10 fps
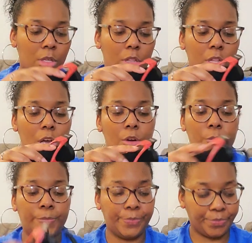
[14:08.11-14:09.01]

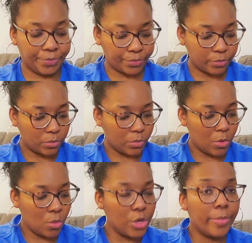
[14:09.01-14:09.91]
So
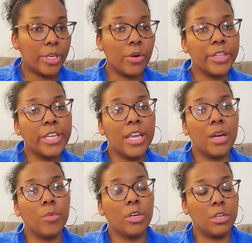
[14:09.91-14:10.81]
when you put it on the
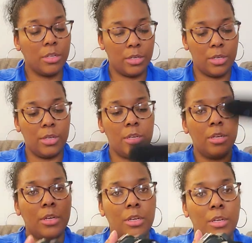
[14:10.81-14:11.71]
camera,
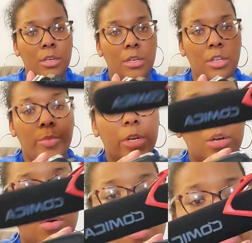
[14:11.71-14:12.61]
you put
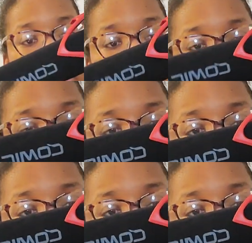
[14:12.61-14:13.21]
it on,